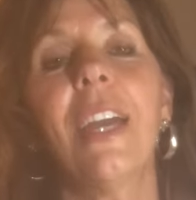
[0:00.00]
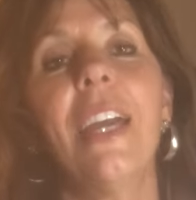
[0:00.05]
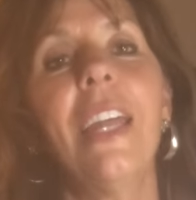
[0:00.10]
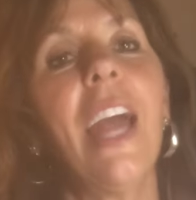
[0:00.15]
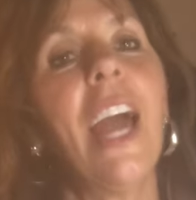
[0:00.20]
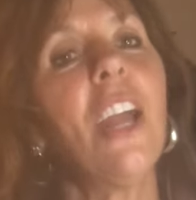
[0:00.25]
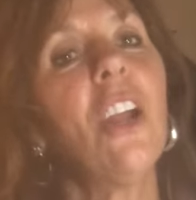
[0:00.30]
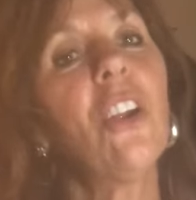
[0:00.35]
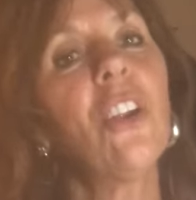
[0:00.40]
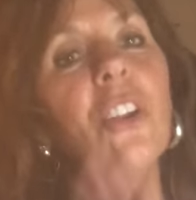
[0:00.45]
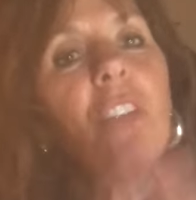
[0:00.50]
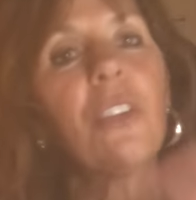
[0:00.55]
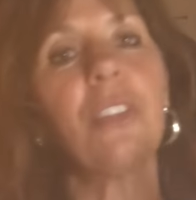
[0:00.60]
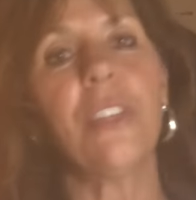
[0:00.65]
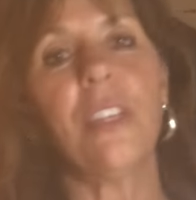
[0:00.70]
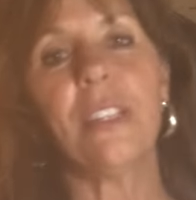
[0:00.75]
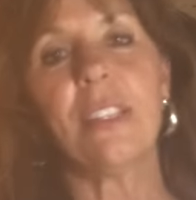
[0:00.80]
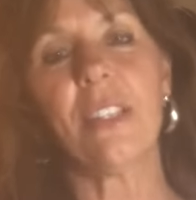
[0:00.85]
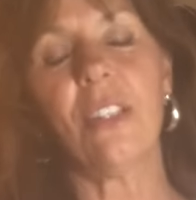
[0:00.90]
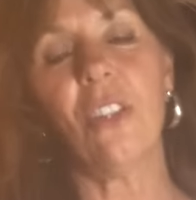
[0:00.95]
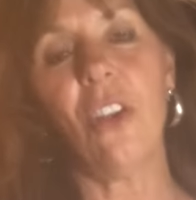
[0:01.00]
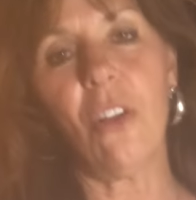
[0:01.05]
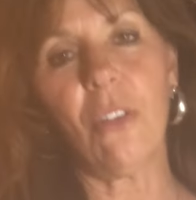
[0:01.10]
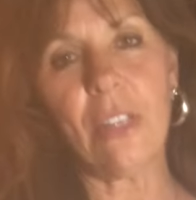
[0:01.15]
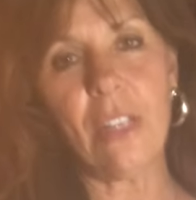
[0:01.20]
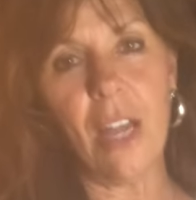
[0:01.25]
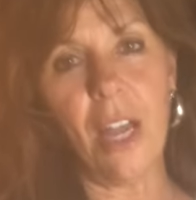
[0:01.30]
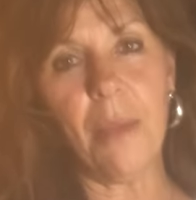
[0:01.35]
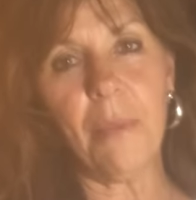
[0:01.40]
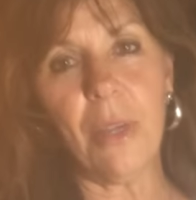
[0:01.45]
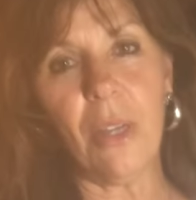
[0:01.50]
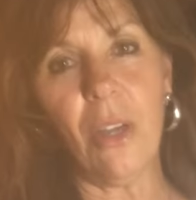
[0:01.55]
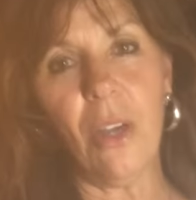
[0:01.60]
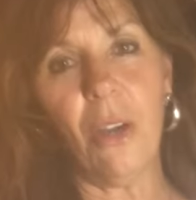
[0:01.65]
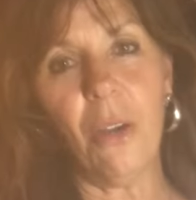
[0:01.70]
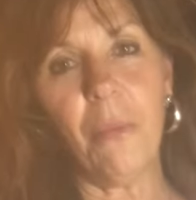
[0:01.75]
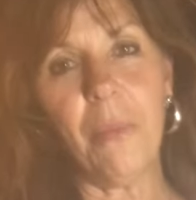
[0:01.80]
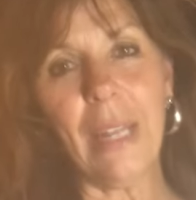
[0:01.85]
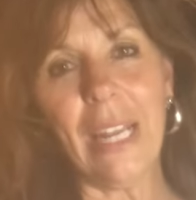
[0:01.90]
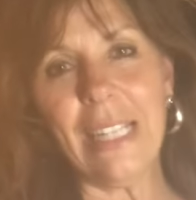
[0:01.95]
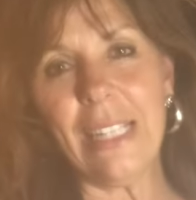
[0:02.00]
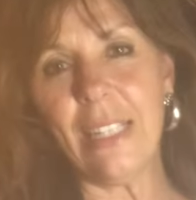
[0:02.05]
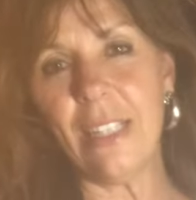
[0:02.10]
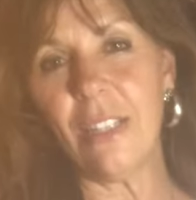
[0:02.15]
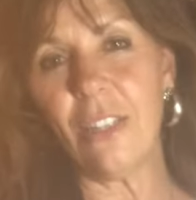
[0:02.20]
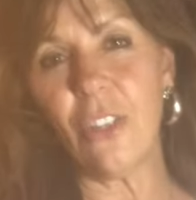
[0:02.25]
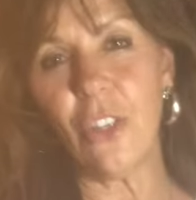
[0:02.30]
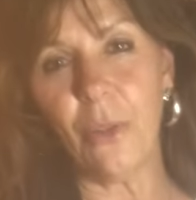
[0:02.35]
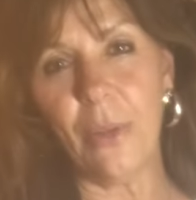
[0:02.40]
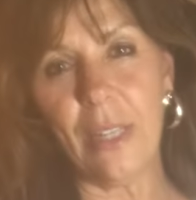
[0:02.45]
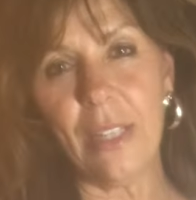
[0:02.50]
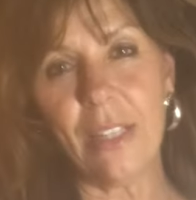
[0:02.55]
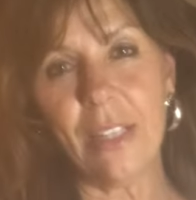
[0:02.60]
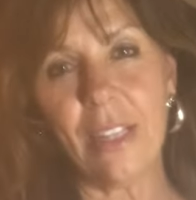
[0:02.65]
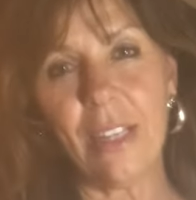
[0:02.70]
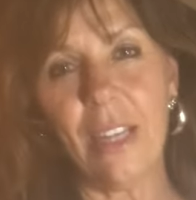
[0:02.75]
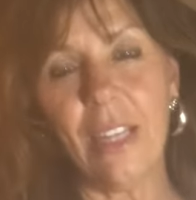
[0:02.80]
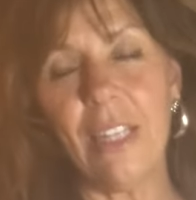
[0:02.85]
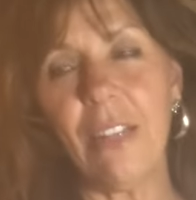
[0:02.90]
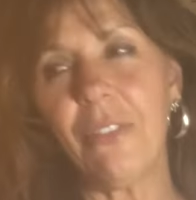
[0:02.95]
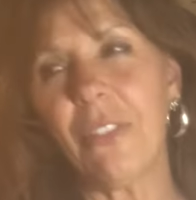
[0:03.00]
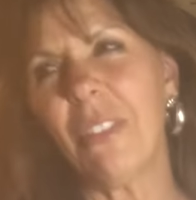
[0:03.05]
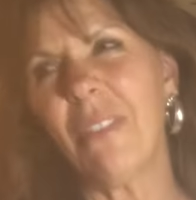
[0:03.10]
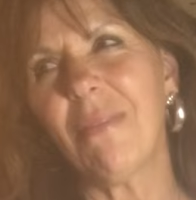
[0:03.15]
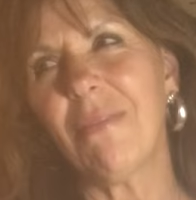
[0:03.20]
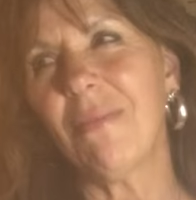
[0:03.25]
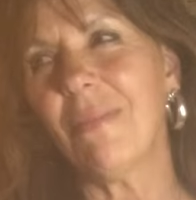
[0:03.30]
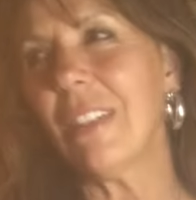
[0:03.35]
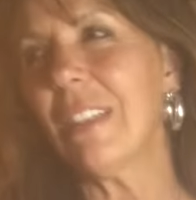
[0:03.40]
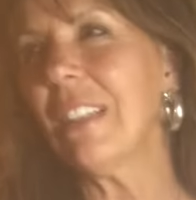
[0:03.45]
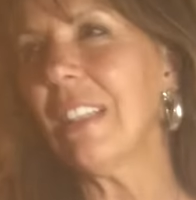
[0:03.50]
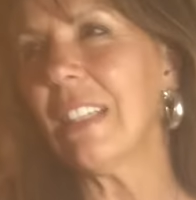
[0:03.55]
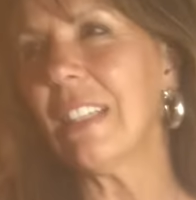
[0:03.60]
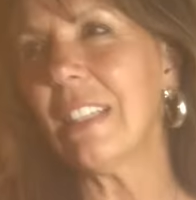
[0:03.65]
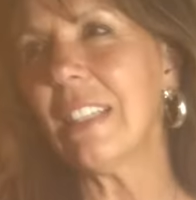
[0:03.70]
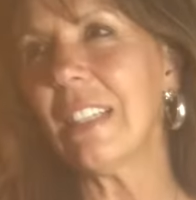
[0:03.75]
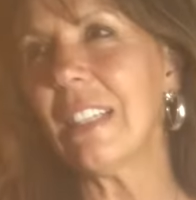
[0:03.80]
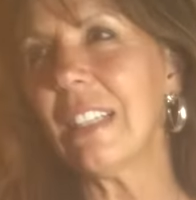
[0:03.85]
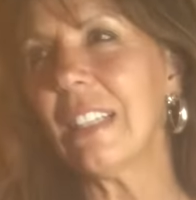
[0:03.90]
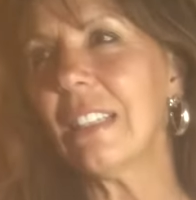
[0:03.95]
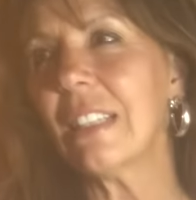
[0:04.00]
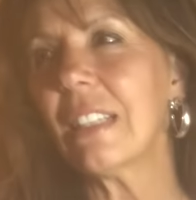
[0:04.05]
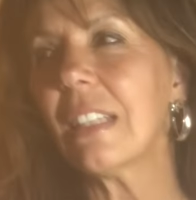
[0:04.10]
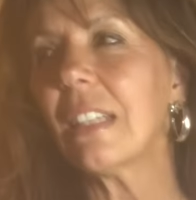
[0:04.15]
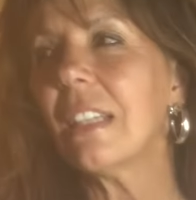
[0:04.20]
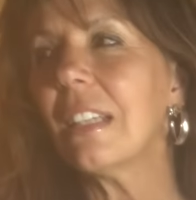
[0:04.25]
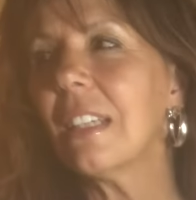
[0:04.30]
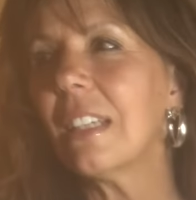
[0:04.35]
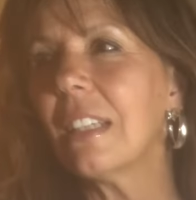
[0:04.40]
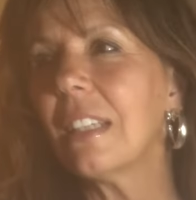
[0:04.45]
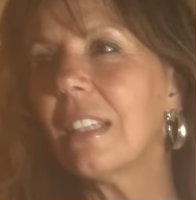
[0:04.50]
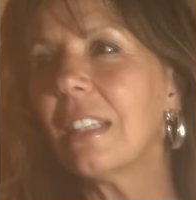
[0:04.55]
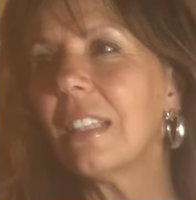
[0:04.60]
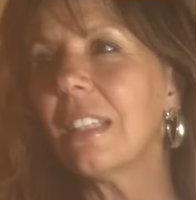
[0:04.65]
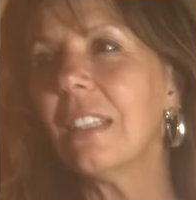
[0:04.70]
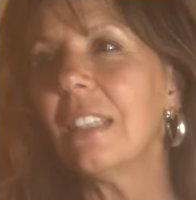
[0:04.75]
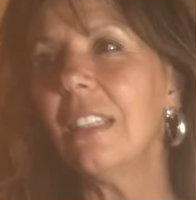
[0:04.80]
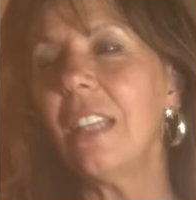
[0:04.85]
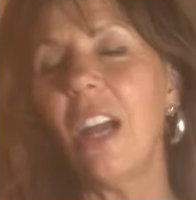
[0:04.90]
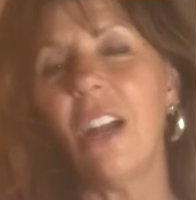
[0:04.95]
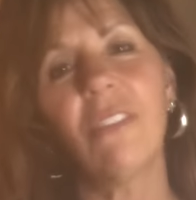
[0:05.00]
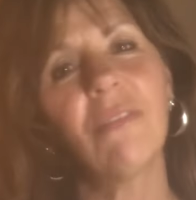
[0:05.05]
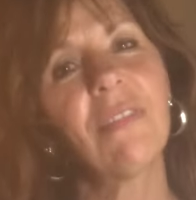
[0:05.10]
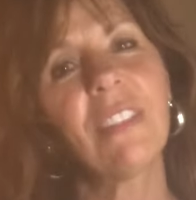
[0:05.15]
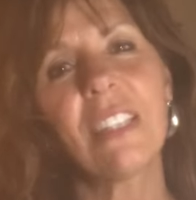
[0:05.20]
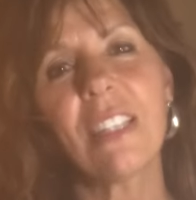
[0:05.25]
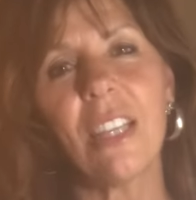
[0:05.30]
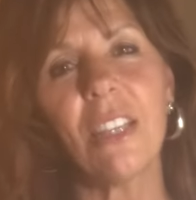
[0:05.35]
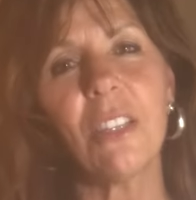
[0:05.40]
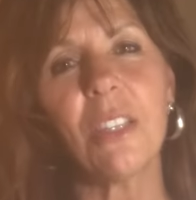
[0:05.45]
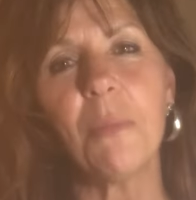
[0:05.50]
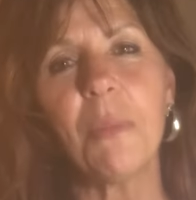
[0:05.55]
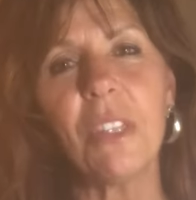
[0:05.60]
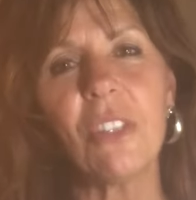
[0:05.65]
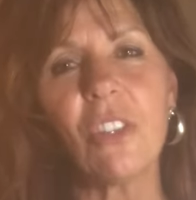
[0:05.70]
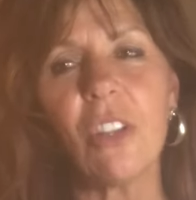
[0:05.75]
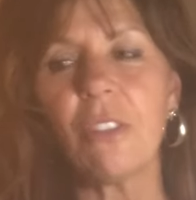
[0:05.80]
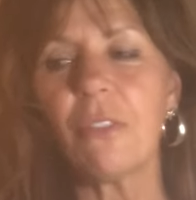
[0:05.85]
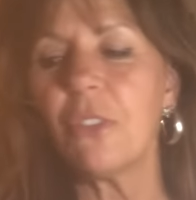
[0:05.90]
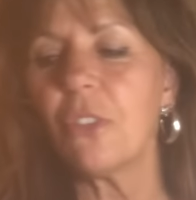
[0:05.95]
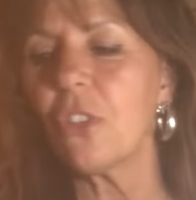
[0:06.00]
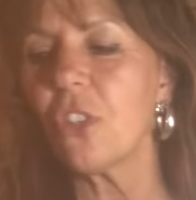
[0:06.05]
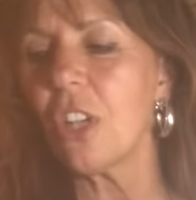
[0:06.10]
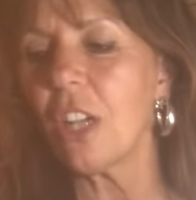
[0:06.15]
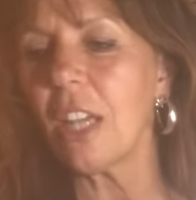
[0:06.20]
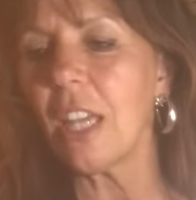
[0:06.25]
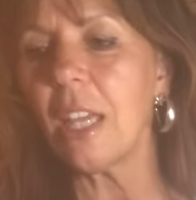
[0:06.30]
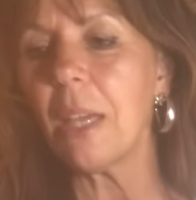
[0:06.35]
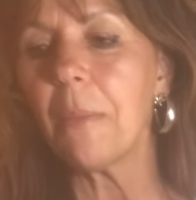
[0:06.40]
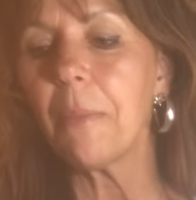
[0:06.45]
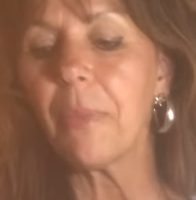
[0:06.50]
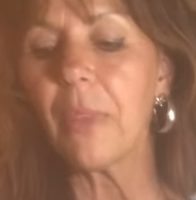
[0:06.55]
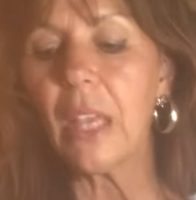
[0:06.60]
and I heard this a long time ago, but I didn't do it. I never really did it. No, because I used to be a junk food junkie.